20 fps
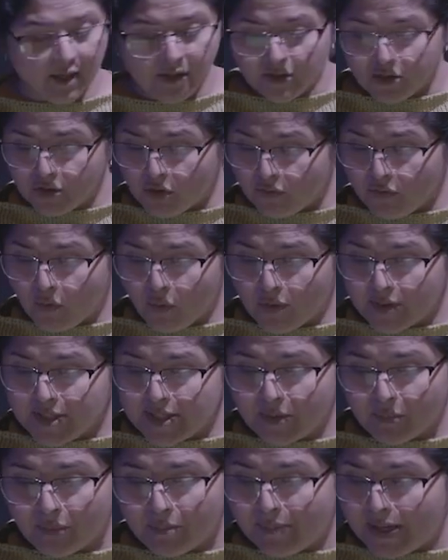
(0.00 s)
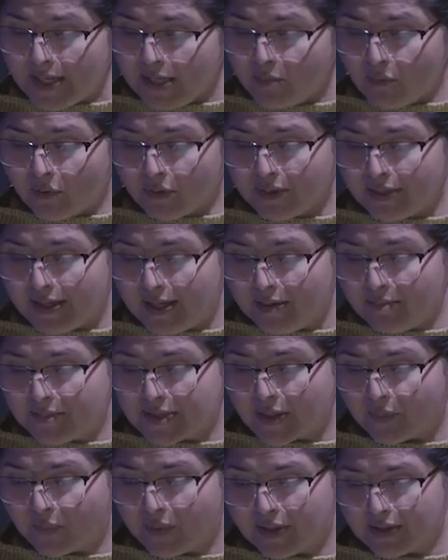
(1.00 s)
So of course, there were many more themes
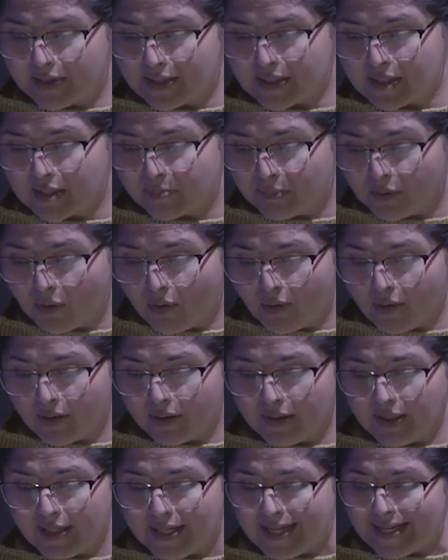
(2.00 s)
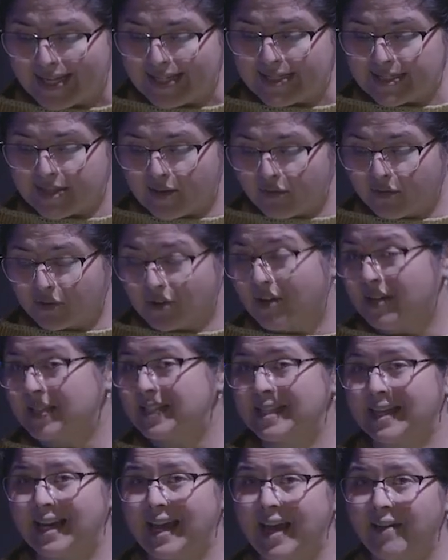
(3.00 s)
that we could explore and several talks
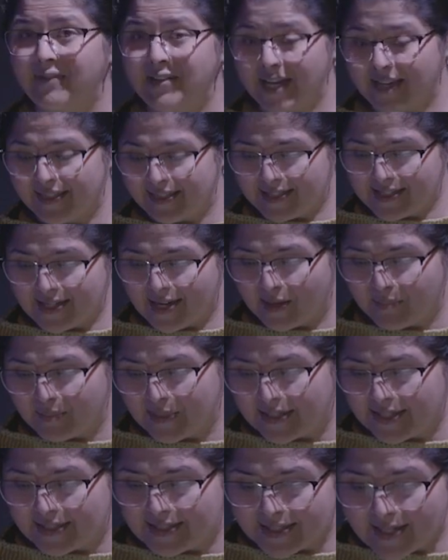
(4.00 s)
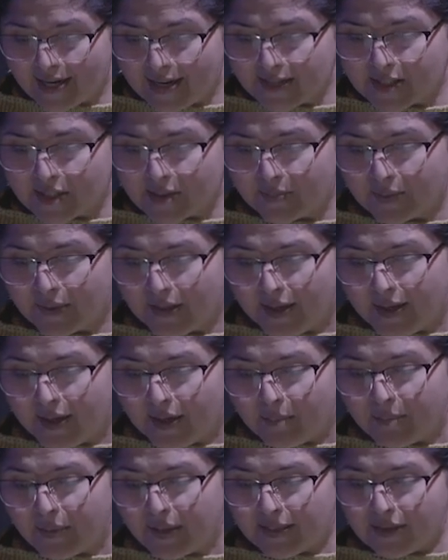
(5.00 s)
that I haven't had the time to discuss,
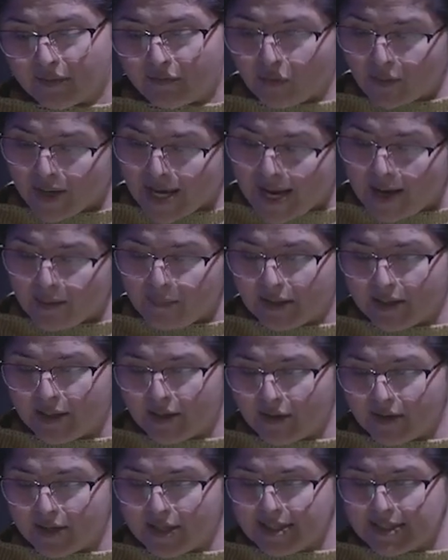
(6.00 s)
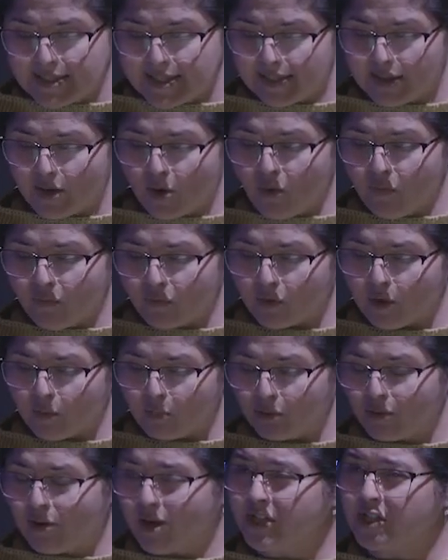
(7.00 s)
But the vocabularies and the overall
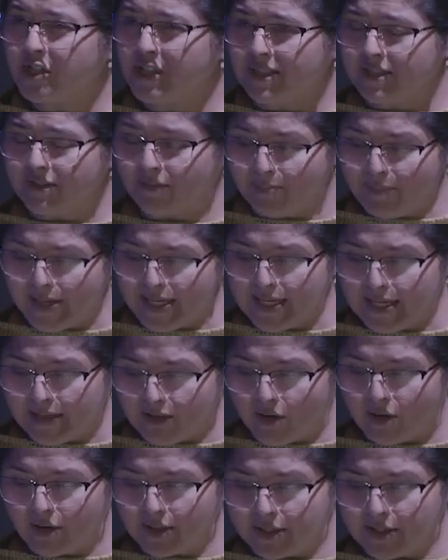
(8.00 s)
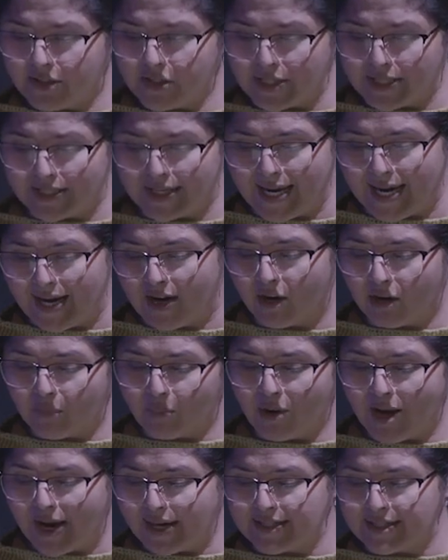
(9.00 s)
project of making knowledge and care
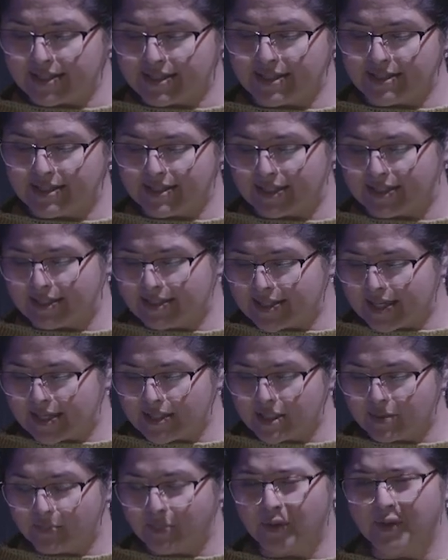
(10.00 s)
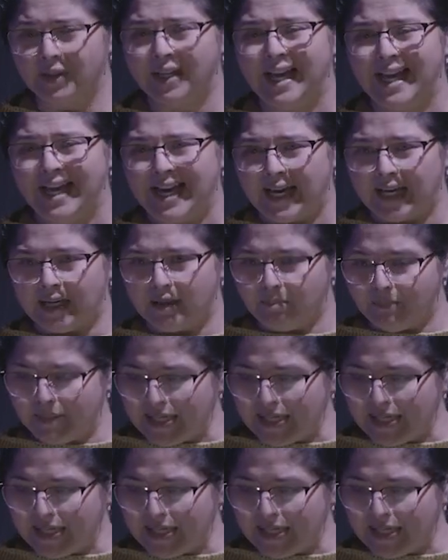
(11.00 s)
practices accessible and